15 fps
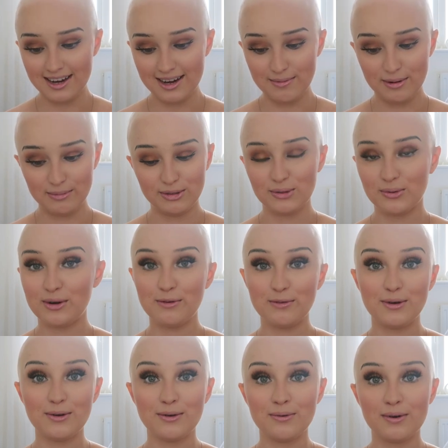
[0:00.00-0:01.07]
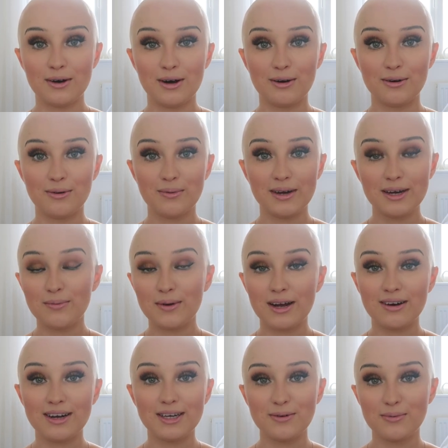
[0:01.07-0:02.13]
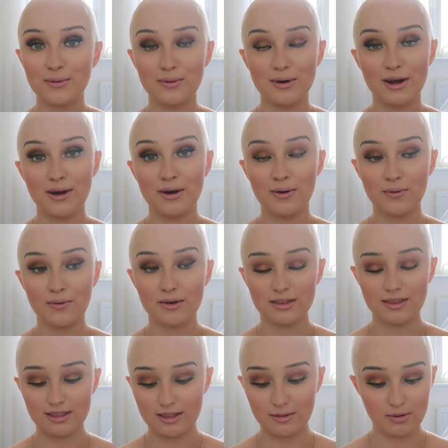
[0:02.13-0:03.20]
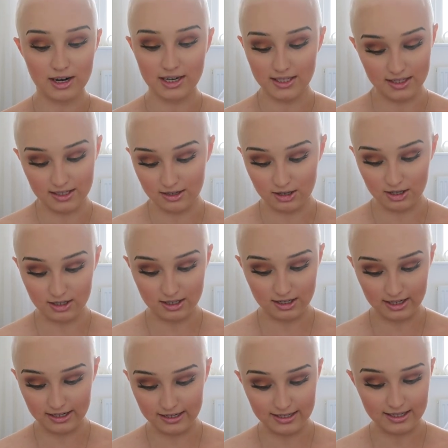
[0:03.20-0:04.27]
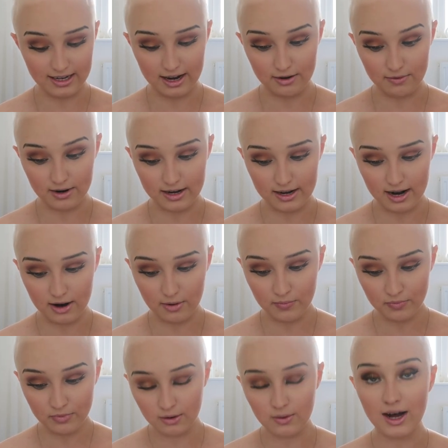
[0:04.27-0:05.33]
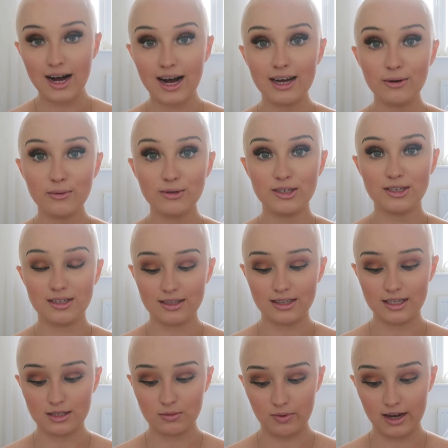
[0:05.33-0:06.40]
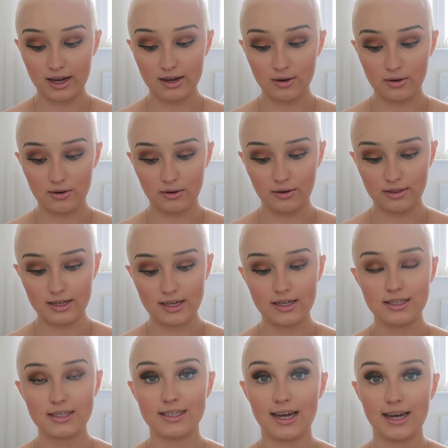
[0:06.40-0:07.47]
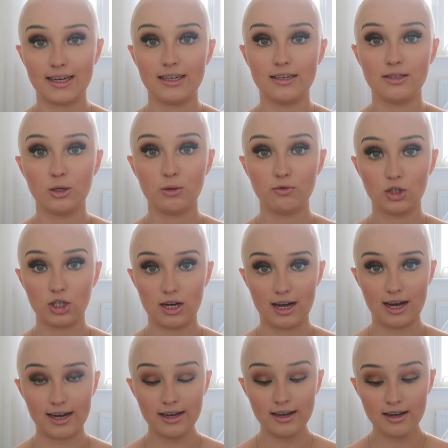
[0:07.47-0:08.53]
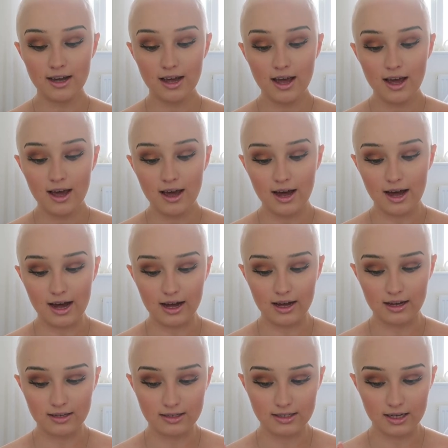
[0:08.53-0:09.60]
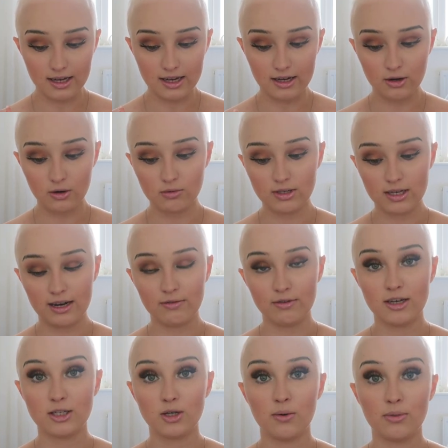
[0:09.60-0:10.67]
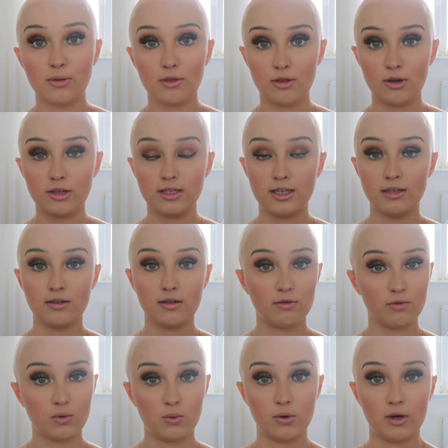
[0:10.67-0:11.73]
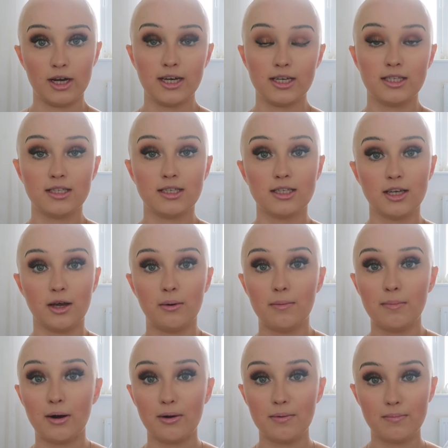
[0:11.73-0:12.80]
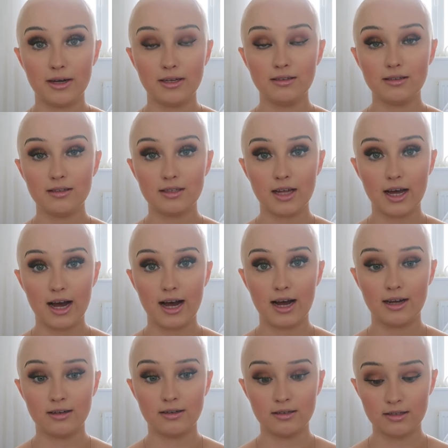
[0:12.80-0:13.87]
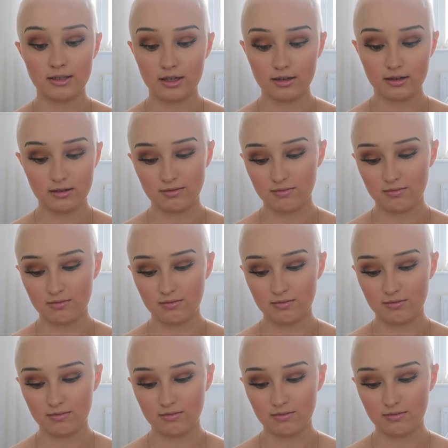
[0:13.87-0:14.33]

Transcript: I'm sure if you are a wig wearer, you will know the prices are just insane right now. So I ordered this wig on the 2nd of July. And it got delivered on the 13th of August, so about a month and